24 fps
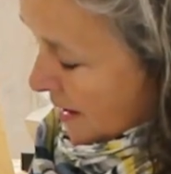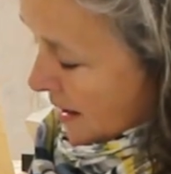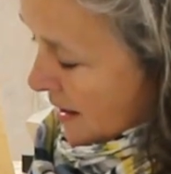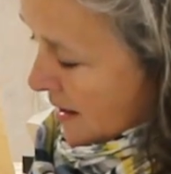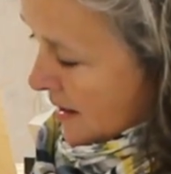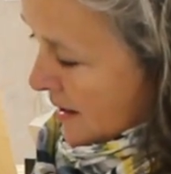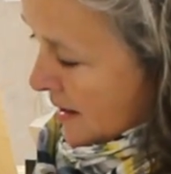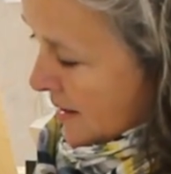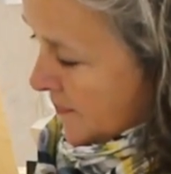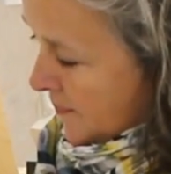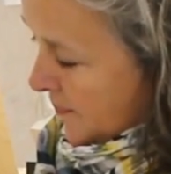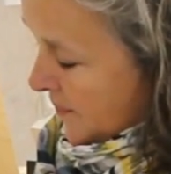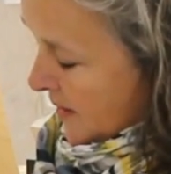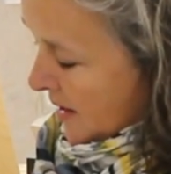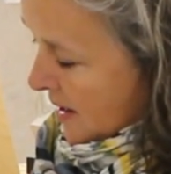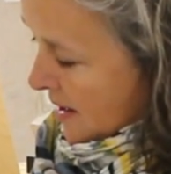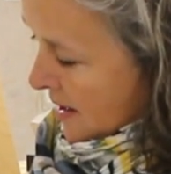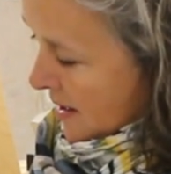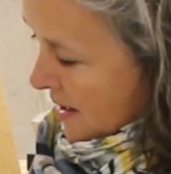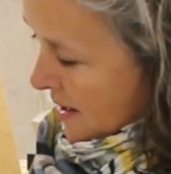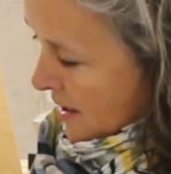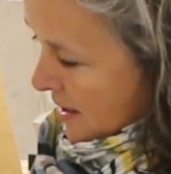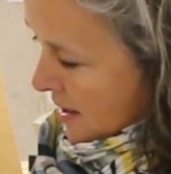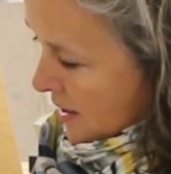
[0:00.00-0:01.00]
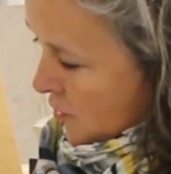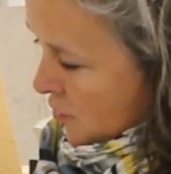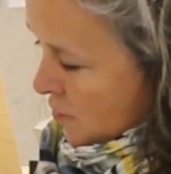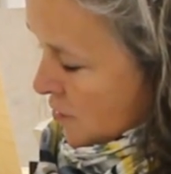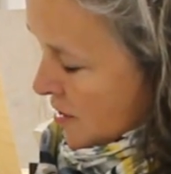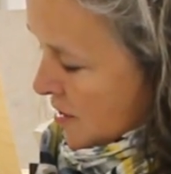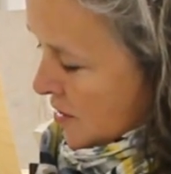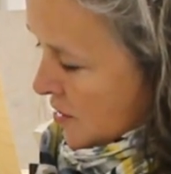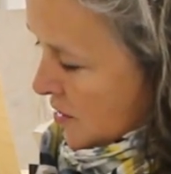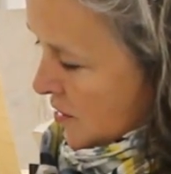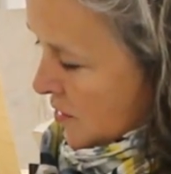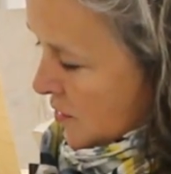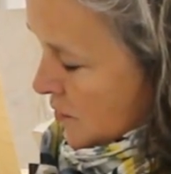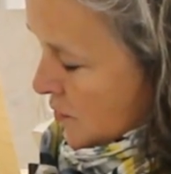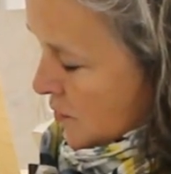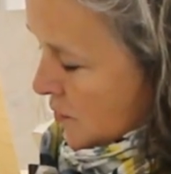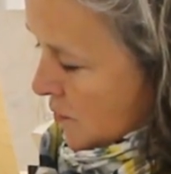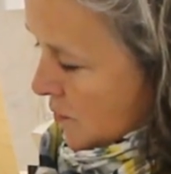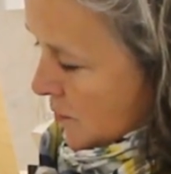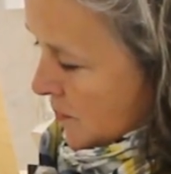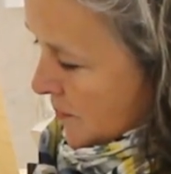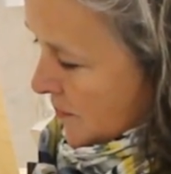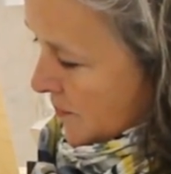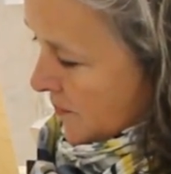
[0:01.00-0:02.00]
I try
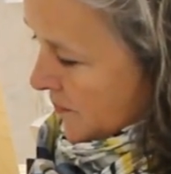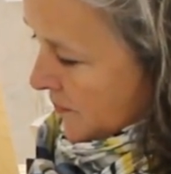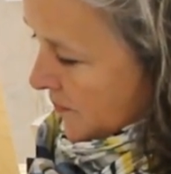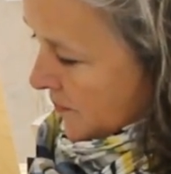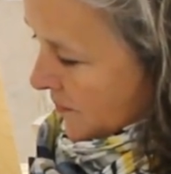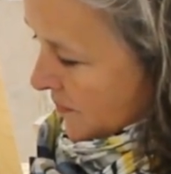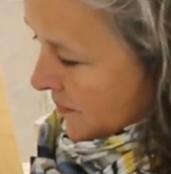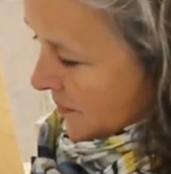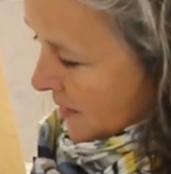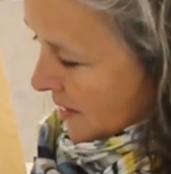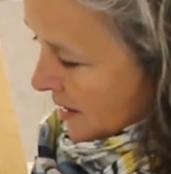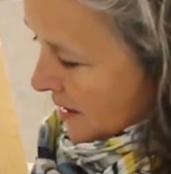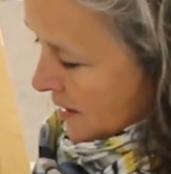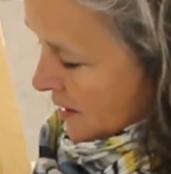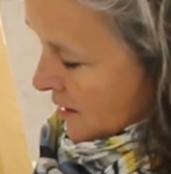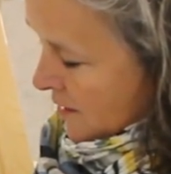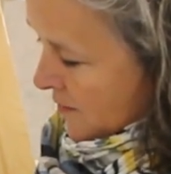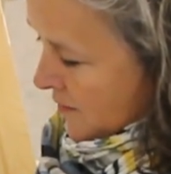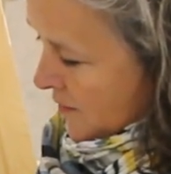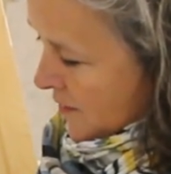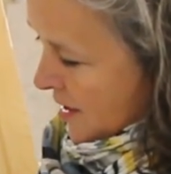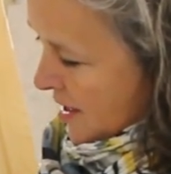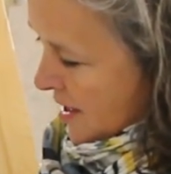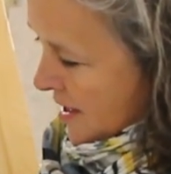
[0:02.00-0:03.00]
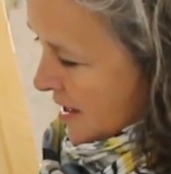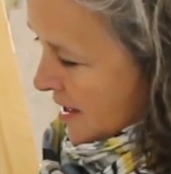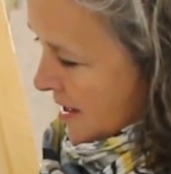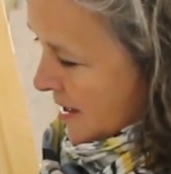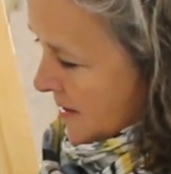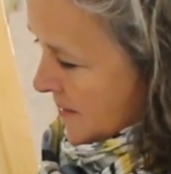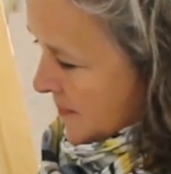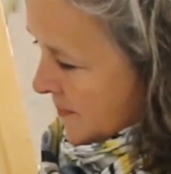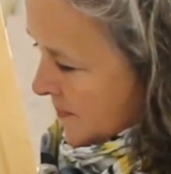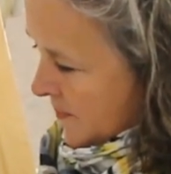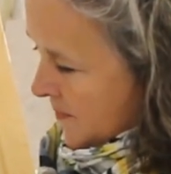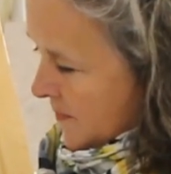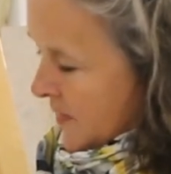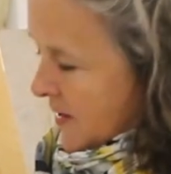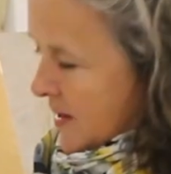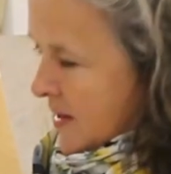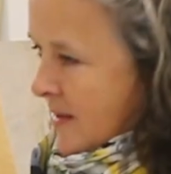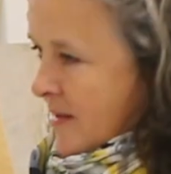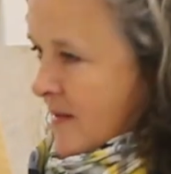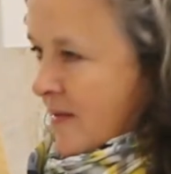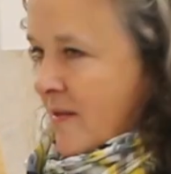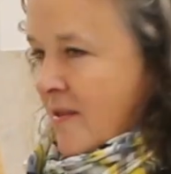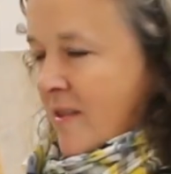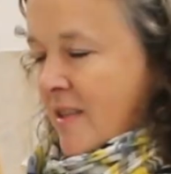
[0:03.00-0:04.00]
to convey
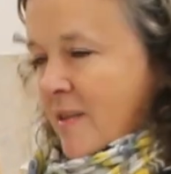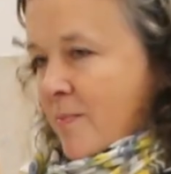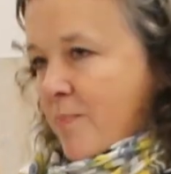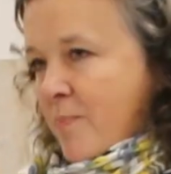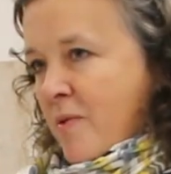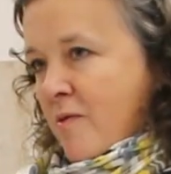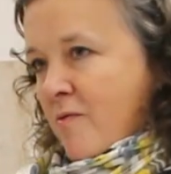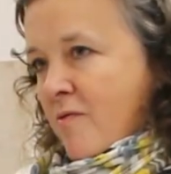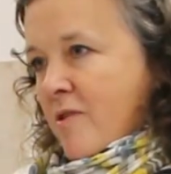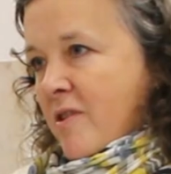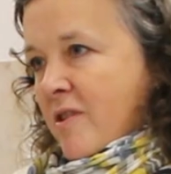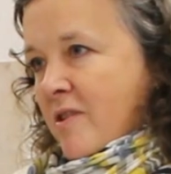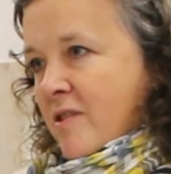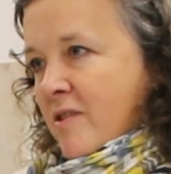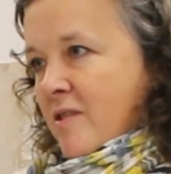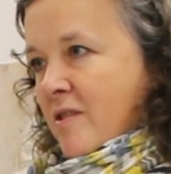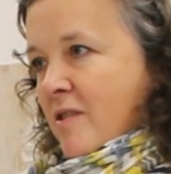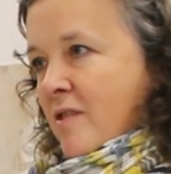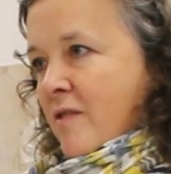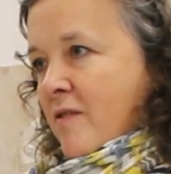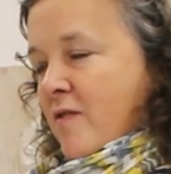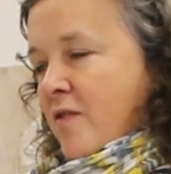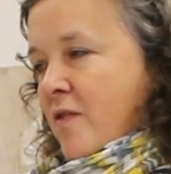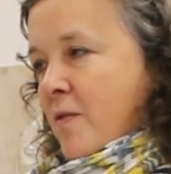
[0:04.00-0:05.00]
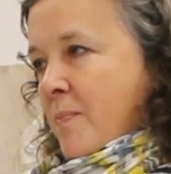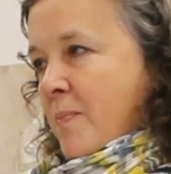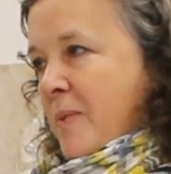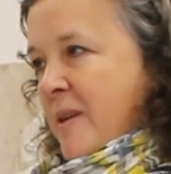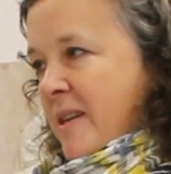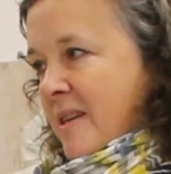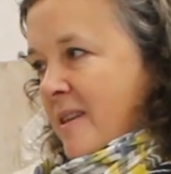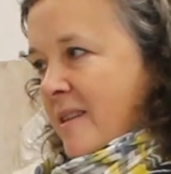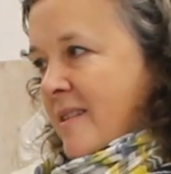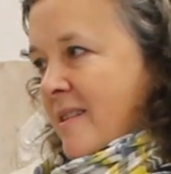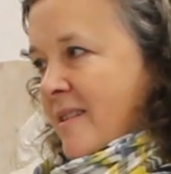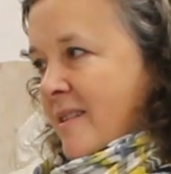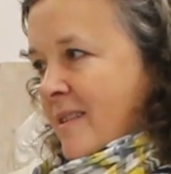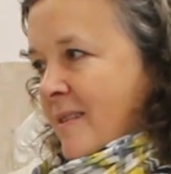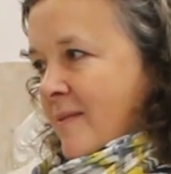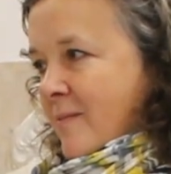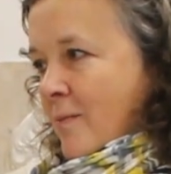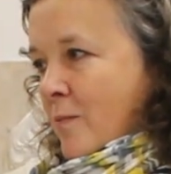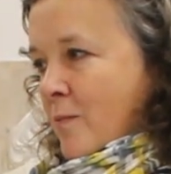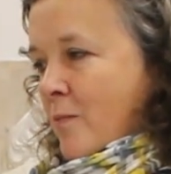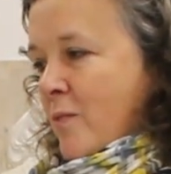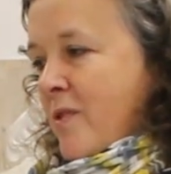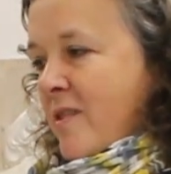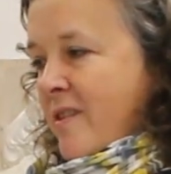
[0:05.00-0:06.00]
the spirit of the
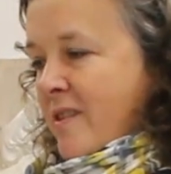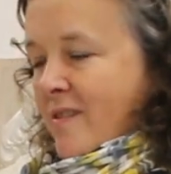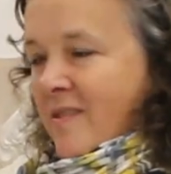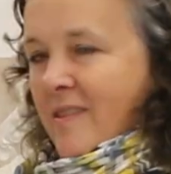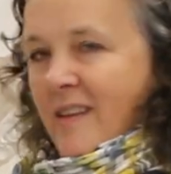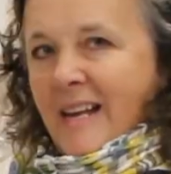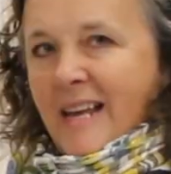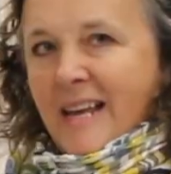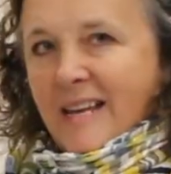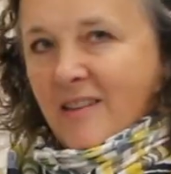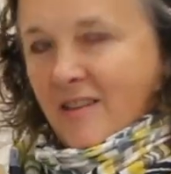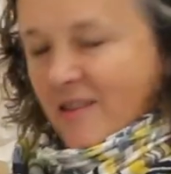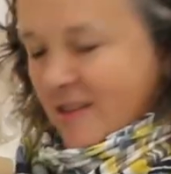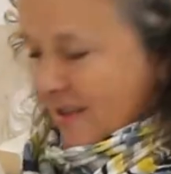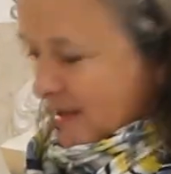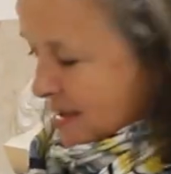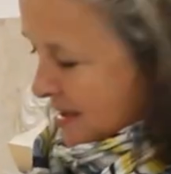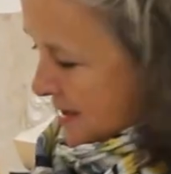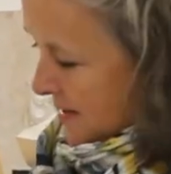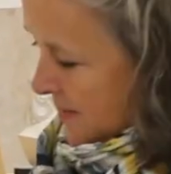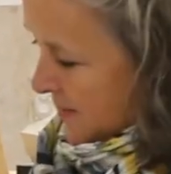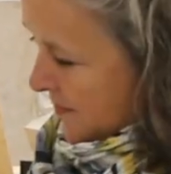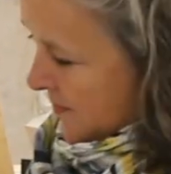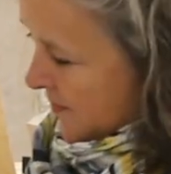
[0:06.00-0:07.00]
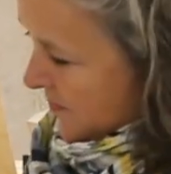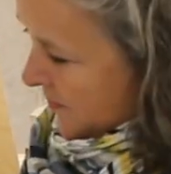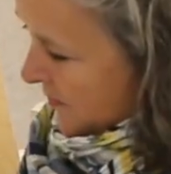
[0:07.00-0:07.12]
piece within the letters.